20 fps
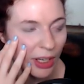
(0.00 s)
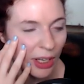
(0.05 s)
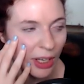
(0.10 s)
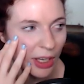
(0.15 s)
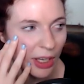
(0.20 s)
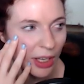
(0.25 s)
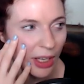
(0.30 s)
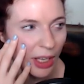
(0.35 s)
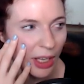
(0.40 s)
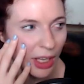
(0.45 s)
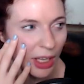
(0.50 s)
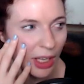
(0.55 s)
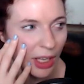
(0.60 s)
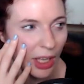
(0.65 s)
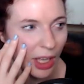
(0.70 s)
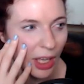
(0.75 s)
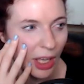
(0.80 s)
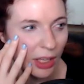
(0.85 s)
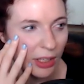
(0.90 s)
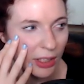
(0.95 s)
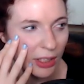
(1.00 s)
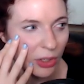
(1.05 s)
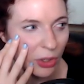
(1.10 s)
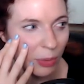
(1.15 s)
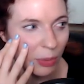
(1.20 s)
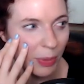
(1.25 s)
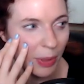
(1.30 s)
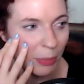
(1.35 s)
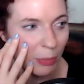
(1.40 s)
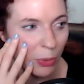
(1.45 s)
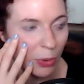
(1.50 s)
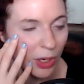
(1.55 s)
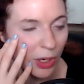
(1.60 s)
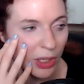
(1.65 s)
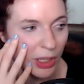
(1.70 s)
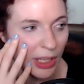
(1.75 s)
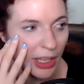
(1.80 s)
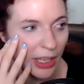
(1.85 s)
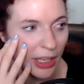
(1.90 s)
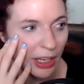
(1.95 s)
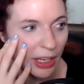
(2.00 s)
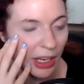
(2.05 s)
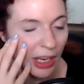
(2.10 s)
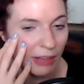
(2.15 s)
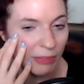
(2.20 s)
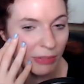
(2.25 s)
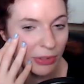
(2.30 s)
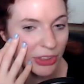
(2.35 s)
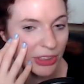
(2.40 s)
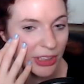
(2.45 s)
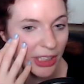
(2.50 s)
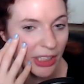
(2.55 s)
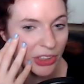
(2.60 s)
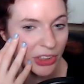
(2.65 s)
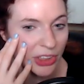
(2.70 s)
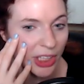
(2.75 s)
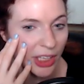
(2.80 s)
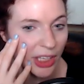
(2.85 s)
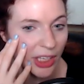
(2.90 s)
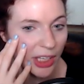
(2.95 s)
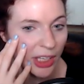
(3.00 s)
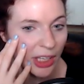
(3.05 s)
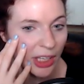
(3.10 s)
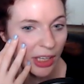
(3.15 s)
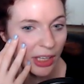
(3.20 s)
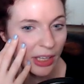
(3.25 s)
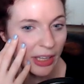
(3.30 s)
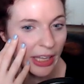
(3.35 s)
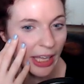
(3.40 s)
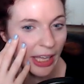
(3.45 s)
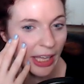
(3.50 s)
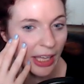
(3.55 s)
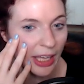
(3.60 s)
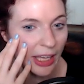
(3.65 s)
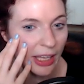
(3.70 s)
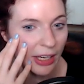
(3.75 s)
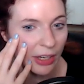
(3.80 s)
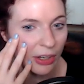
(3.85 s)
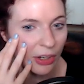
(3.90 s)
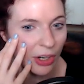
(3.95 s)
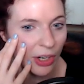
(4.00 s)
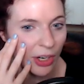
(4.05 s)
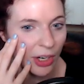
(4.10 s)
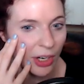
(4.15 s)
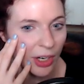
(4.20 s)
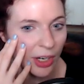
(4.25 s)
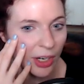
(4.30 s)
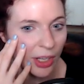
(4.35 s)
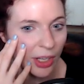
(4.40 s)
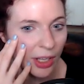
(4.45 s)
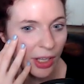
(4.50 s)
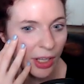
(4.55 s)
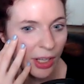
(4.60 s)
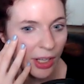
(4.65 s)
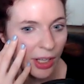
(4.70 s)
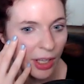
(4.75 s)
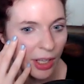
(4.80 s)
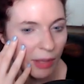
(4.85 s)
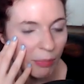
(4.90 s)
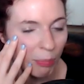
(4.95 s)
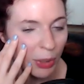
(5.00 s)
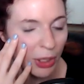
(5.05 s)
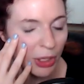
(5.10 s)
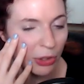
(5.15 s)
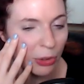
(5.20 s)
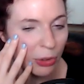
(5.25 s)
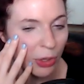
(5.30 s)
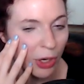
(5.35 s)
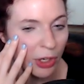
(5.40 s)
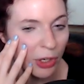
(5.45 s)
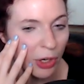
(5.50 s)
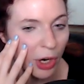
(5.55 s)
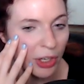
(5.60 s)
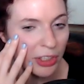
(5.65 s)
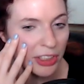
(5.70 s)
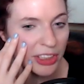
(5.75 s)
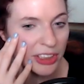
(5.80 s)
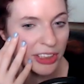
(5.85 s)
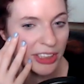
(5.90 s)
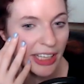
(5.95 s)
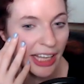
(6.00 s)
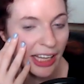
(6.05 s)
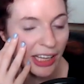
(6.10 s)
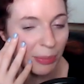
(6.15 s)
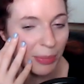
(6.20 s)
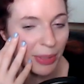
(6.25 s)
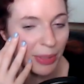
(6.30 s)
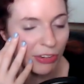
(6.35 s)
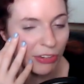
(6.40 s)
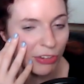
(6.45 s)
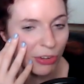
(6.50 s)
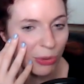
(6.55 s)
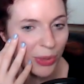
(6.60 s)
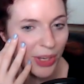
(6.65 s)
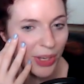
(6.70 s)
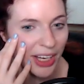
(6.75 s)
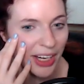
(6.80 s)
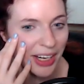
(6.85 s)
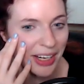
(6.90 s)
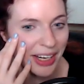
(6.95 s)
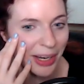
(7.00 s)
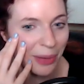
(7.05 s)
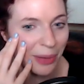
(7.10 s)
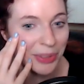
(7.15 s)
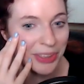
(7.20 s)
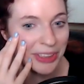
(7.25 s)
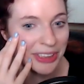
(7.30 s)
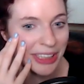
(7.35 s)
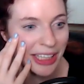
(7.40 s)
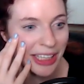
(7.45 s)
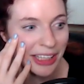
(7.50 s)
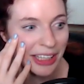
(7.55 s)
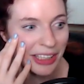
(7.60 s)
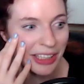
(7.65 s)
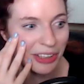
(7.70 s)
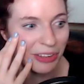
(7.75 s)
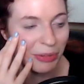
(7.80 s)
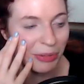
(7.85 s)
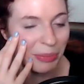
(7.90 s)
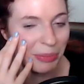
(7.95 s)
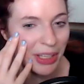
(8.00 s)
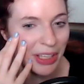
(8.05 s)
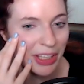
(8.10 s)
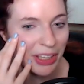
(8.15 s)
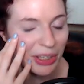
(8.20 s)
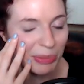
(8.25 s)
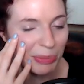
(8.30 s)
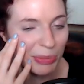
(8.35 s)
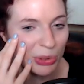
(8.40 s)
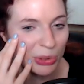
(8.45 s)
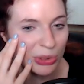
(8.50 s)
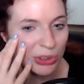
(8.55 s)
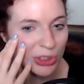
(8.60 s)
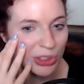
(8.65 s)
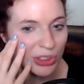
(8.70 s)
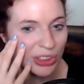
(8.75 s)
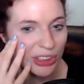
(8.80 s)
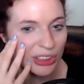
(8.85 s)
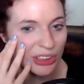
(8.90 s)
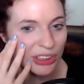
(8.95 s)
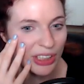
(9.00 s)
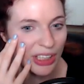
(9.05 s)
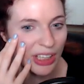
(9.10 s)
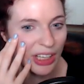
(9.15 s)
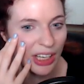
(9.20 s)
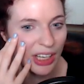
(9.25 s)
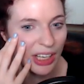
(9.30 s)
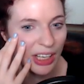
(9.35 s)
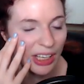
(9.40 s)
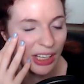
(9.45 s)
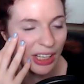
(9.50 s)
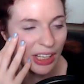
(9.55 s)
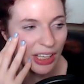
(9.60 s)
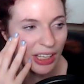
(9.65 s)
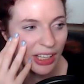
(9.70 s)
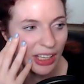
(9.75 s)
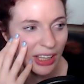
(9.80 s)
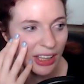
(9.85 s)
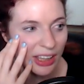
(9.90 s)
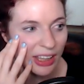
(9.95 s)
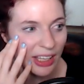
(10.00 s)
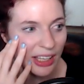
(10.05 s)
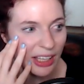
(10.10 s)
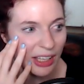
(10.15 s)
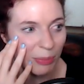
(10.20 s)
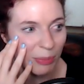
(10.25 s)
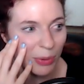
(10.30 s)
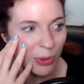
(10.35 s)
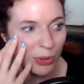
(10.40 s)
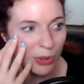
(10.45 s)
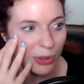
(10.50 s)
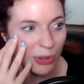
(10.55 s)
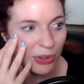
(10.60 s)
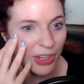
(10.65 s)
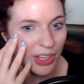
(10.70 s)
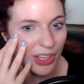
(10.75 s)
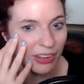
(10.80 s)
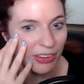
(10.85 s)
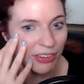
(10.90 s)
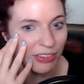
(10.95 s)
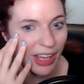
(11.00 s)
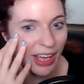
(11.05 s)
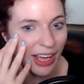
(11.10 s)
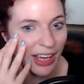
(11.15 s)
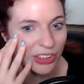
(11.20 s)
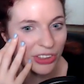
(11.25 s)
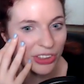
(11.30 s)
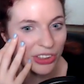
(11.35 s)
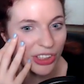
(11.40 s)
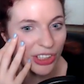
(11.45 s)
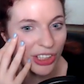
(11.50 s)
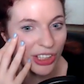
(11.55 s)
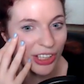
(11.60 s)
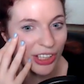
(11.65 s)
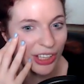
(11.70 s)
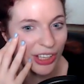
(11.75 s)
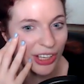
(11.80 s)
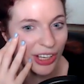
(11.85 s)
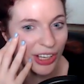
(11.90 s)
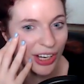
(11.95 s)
a little bit more like a conversation than an art. But there are artistic elements to it, and I would say, like, to me, the most artistic thing in poker is actually